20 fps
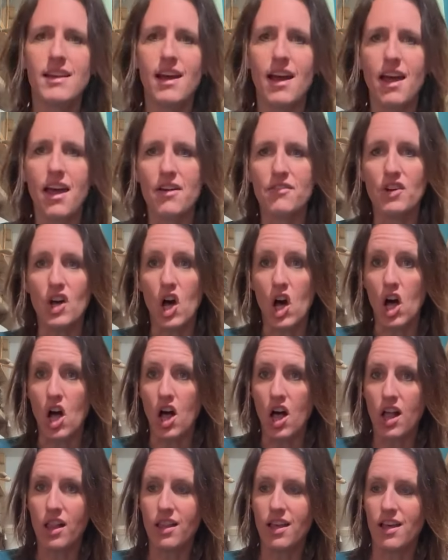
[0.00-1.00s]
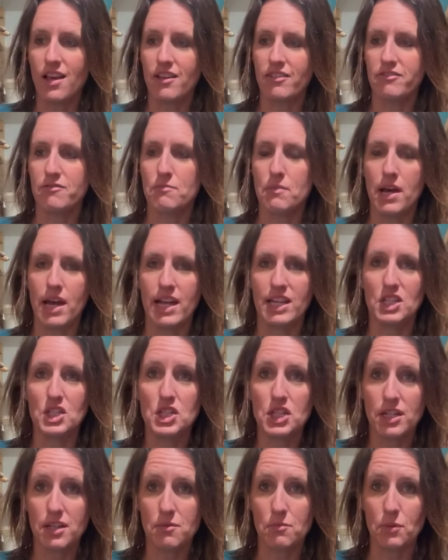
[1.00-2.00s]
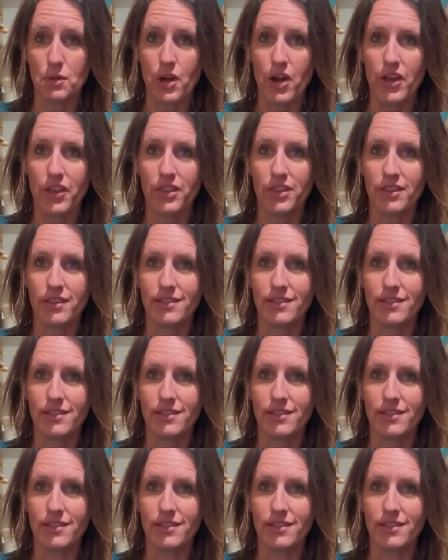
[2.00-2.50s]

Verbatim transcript: I have all of my chicken broth.